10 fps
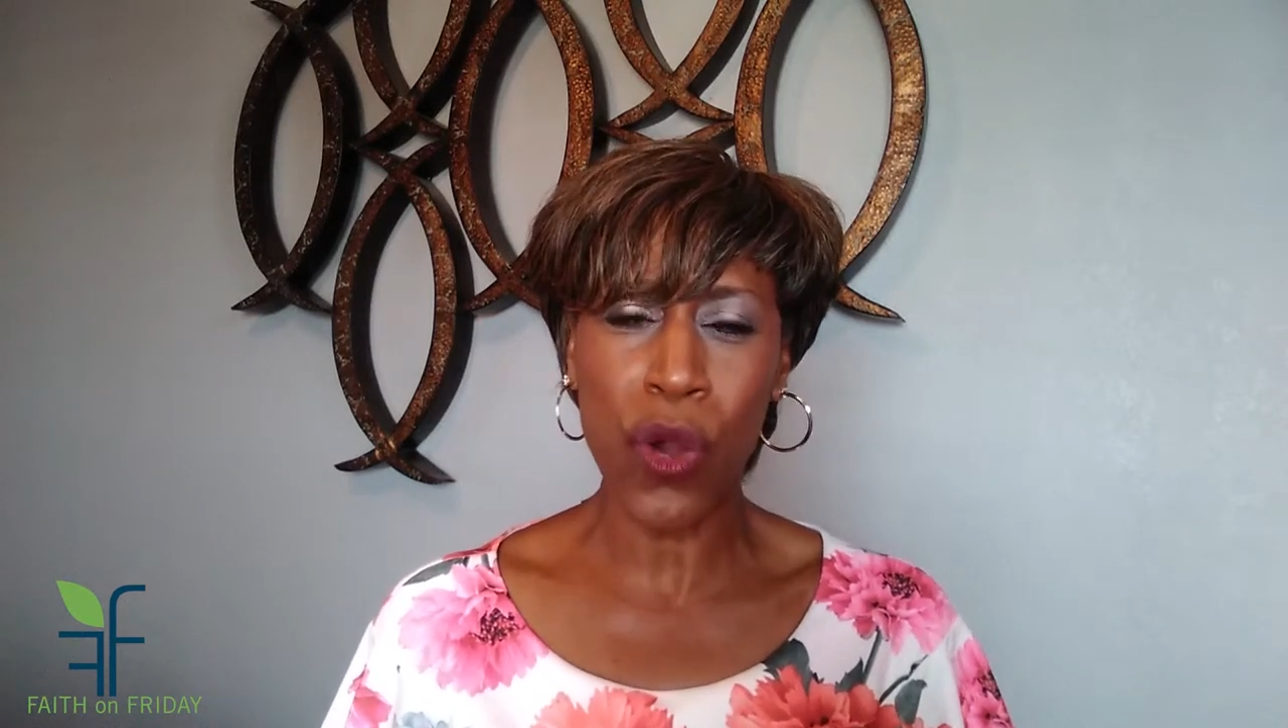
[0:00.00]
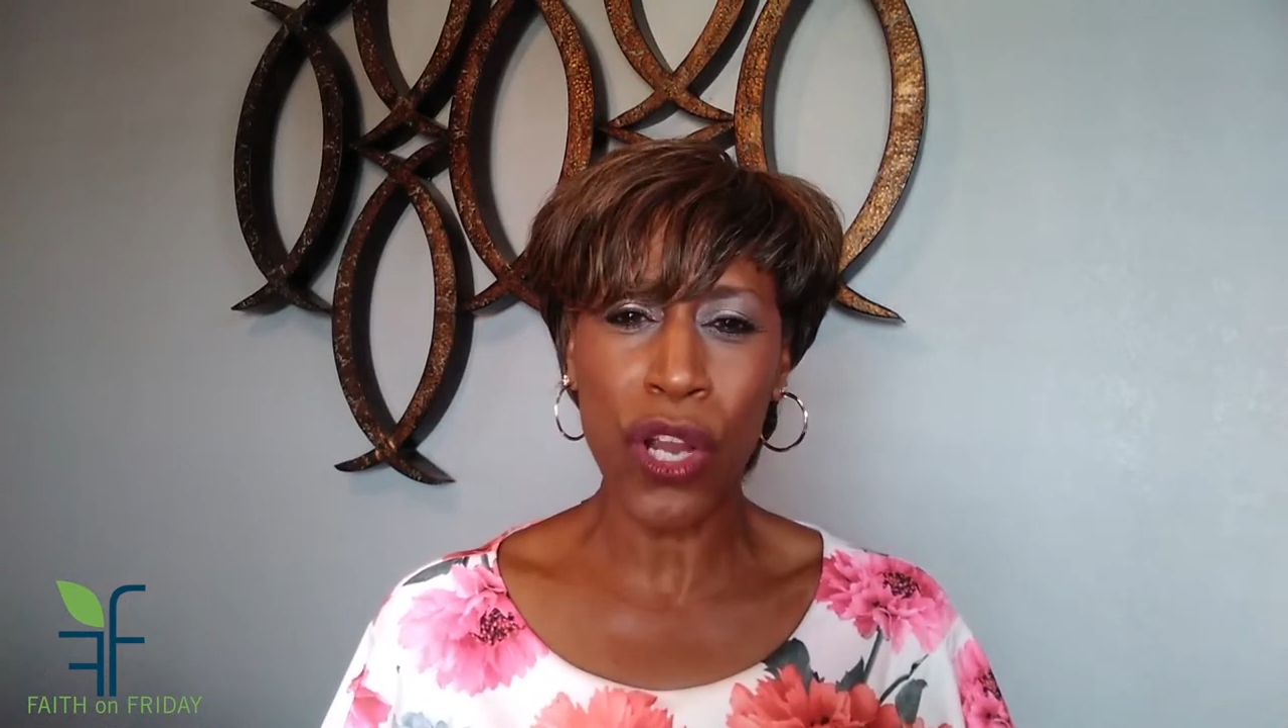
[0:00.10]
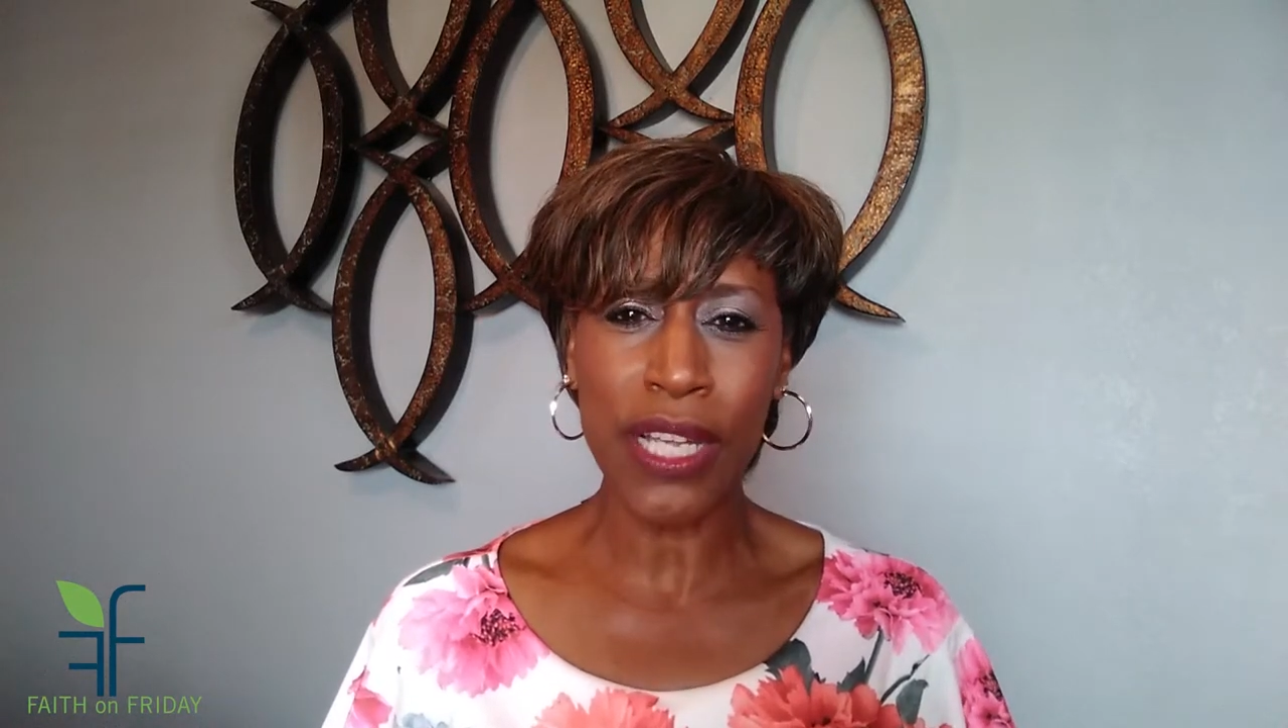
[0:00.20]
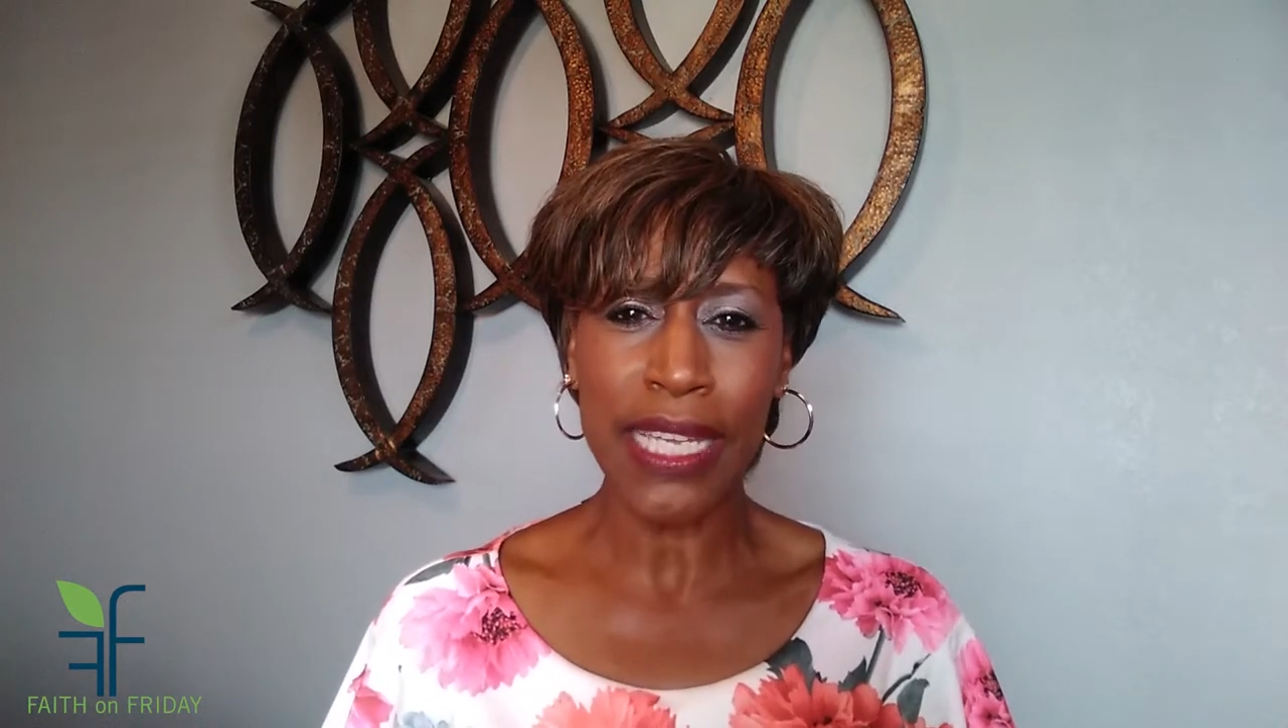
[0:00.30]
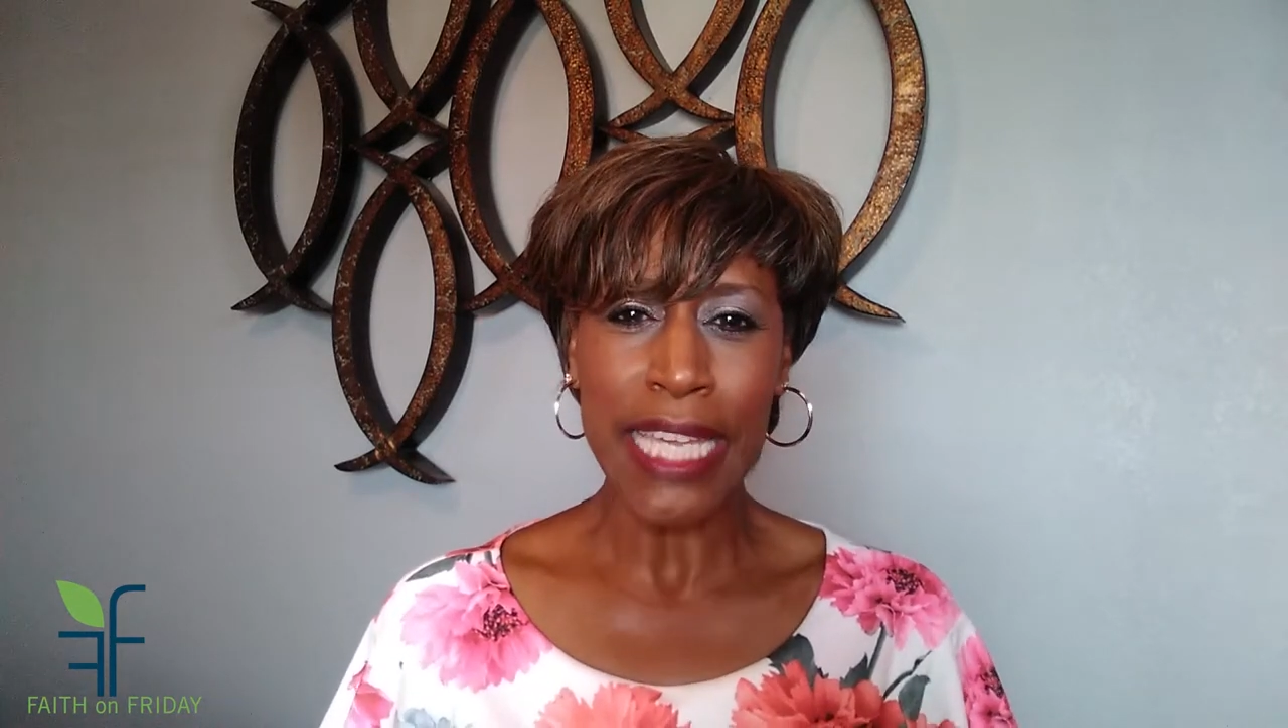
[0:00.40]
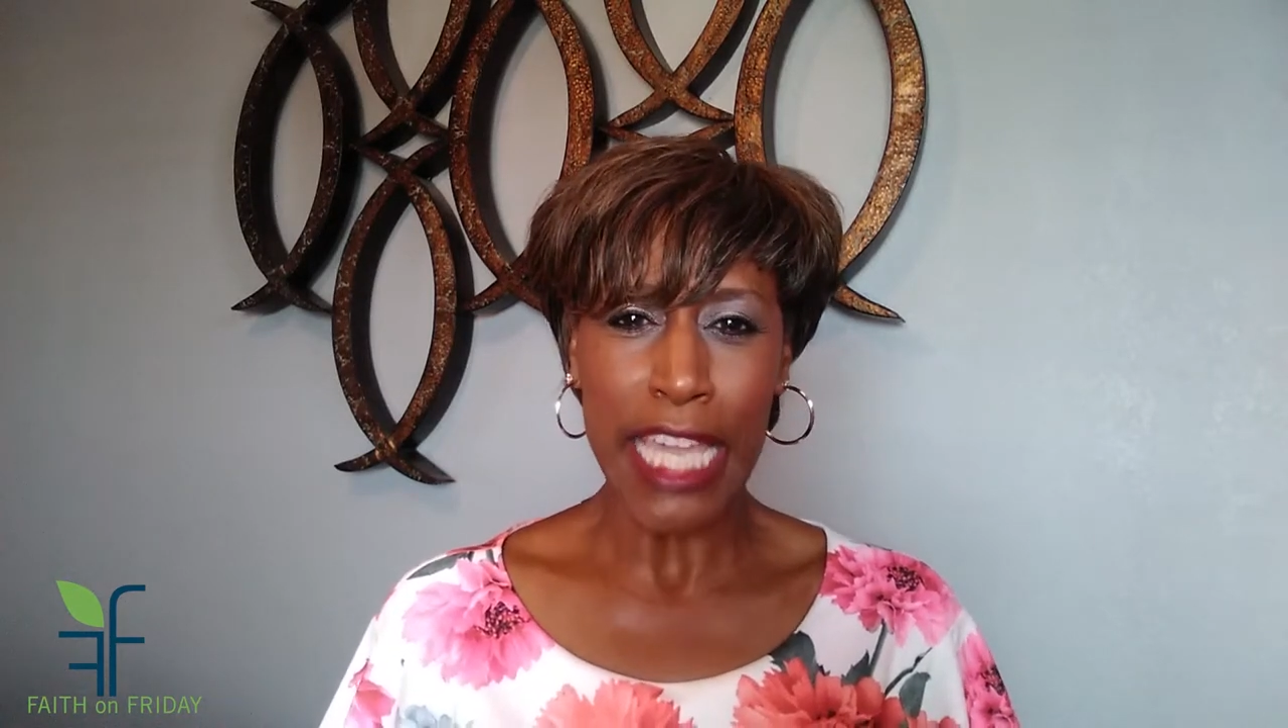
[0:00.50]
work,